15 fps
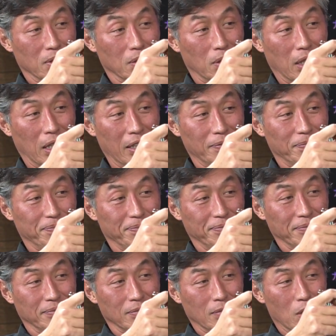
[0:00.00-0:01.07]
right?
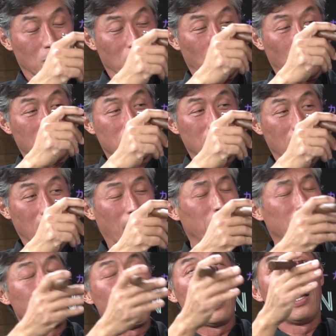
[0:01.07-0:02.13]
So when's that? I mean,
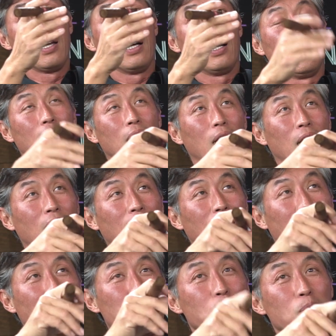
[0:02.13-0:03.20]

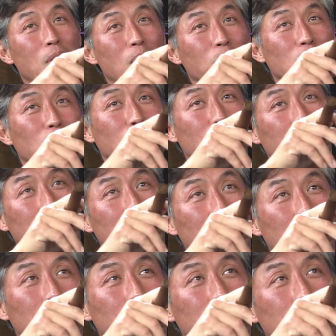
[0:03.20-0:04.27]
I remember
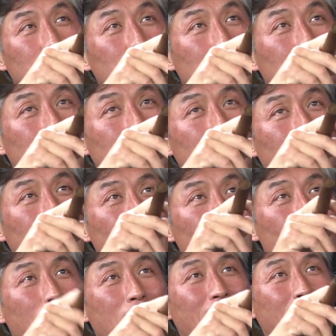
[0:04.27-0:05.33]
you
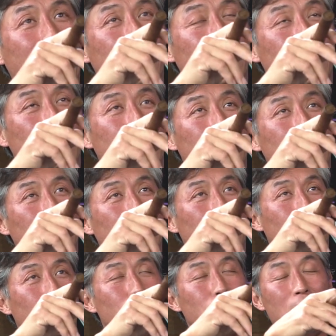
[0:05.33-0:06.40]
had
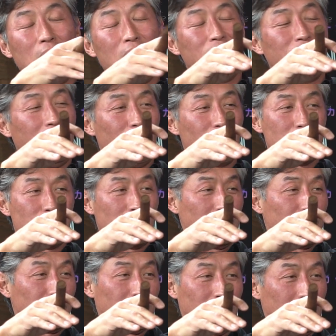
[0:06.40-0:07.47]
many famous
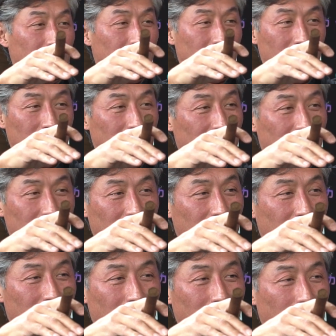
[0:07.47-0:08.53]
people,
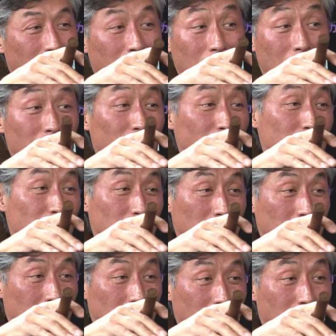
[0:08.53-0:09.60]
you know, in the industry
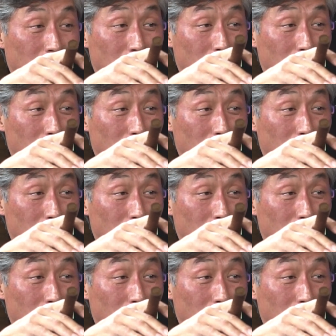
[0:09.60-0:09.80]
that you